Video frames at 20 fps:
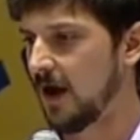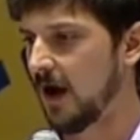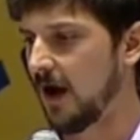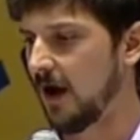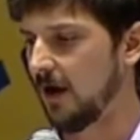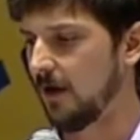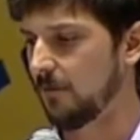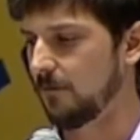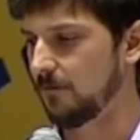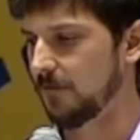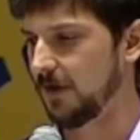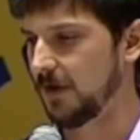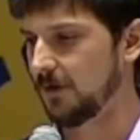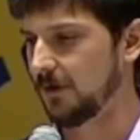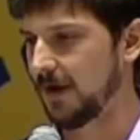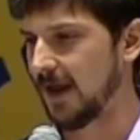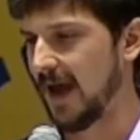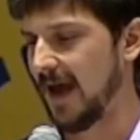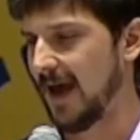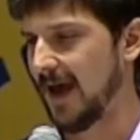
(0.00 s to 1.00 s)

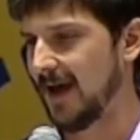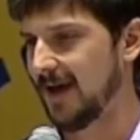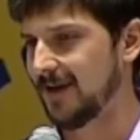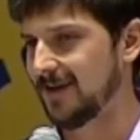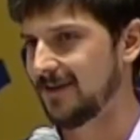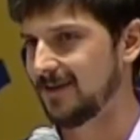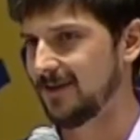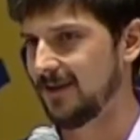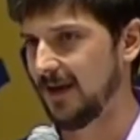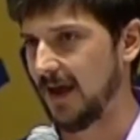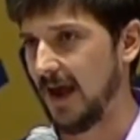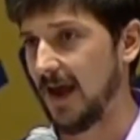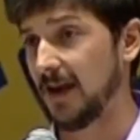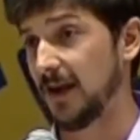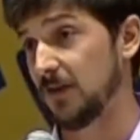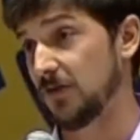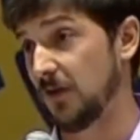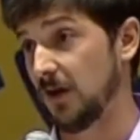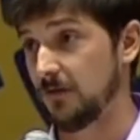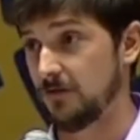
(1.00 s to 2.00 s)
It had
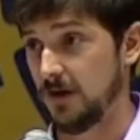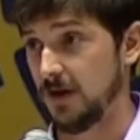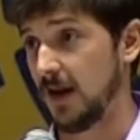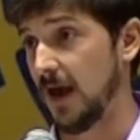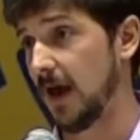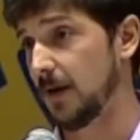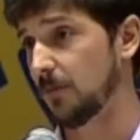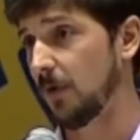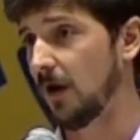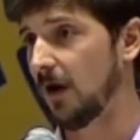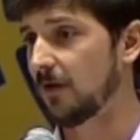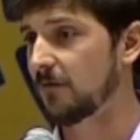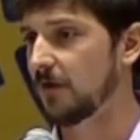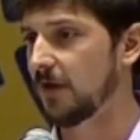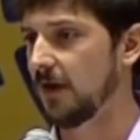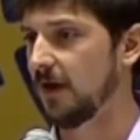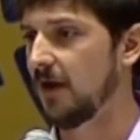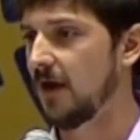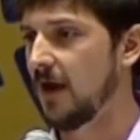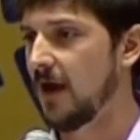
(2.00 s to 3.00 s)
HIV, it had
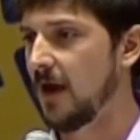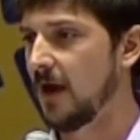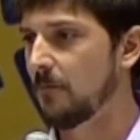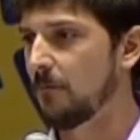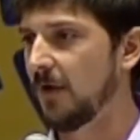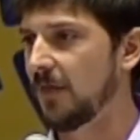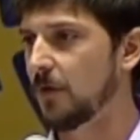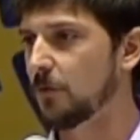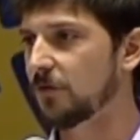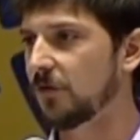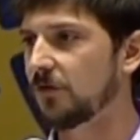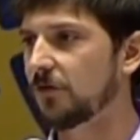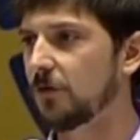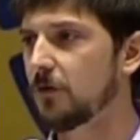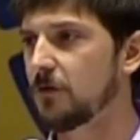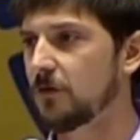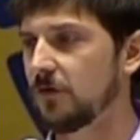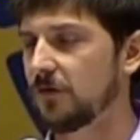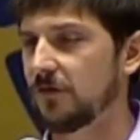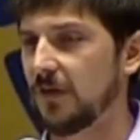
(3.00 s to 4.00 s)
poverty, but there was a
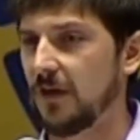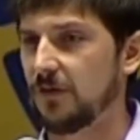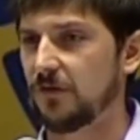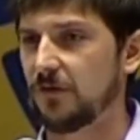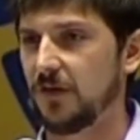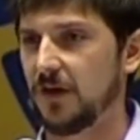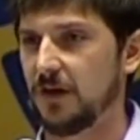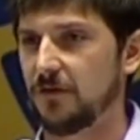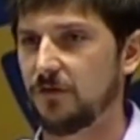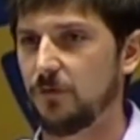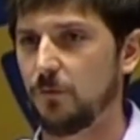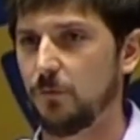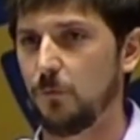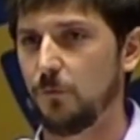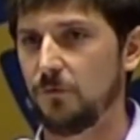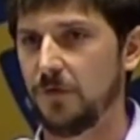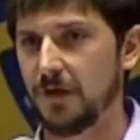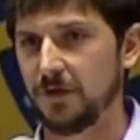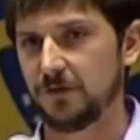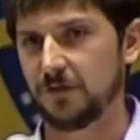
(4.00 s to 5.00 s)
certain sense that if
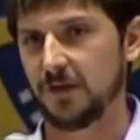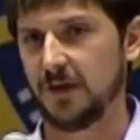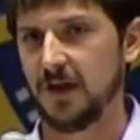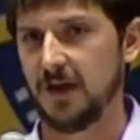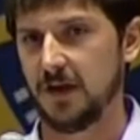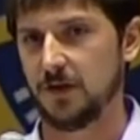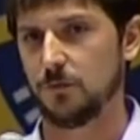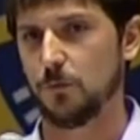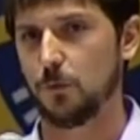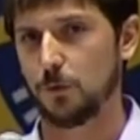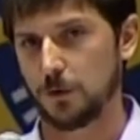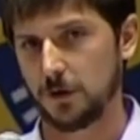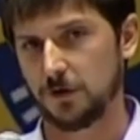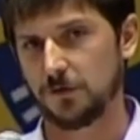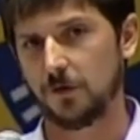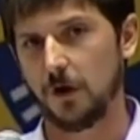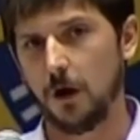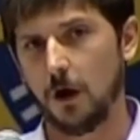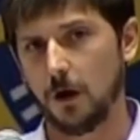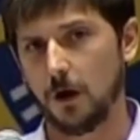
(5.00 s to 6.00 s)
this kid
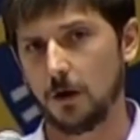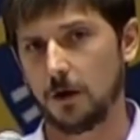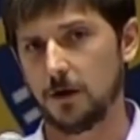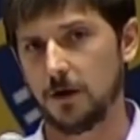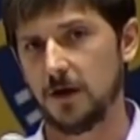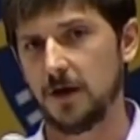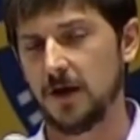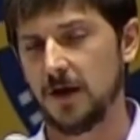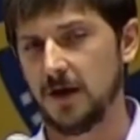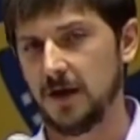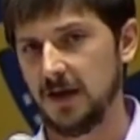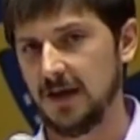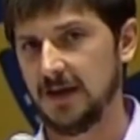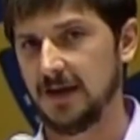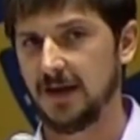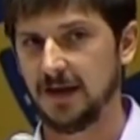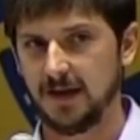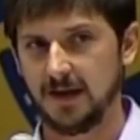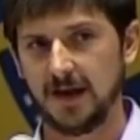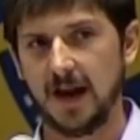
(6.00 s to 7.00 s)
works hard,
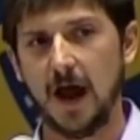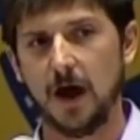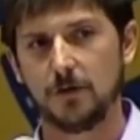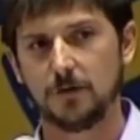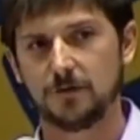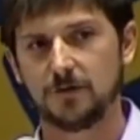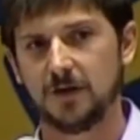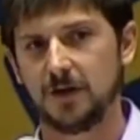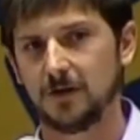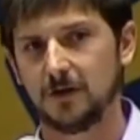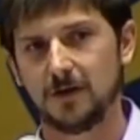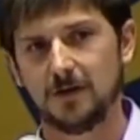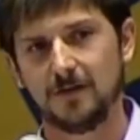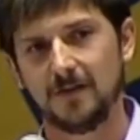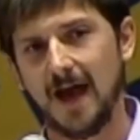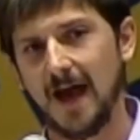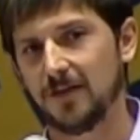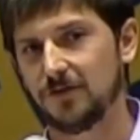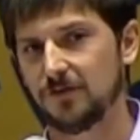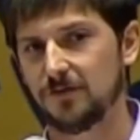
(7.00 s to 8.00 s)
he can get out of here,
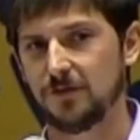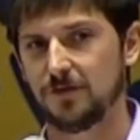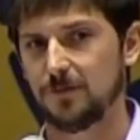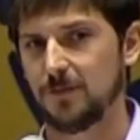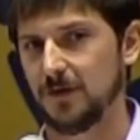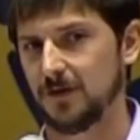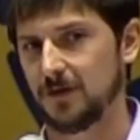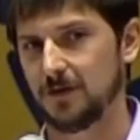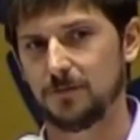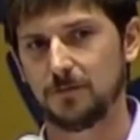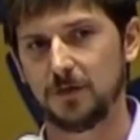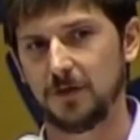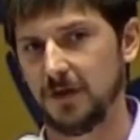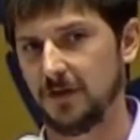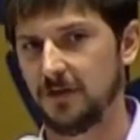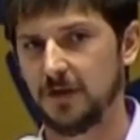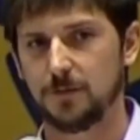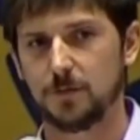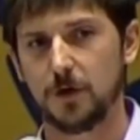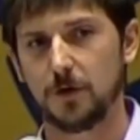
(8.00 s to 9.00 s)
and that's just been
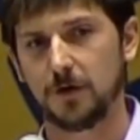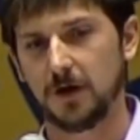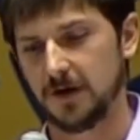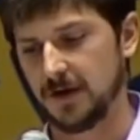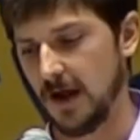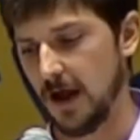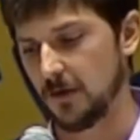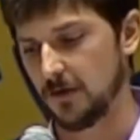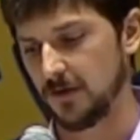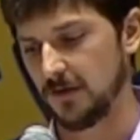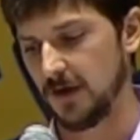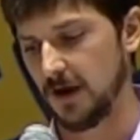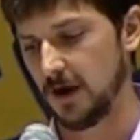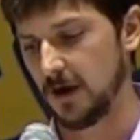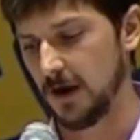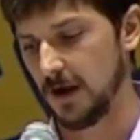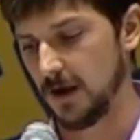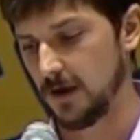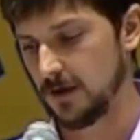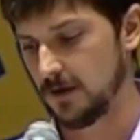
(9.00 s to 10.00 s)
completely broken down in the
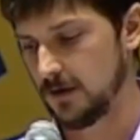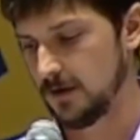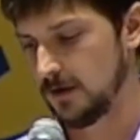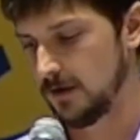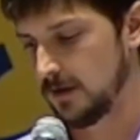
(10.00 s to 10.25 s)
area.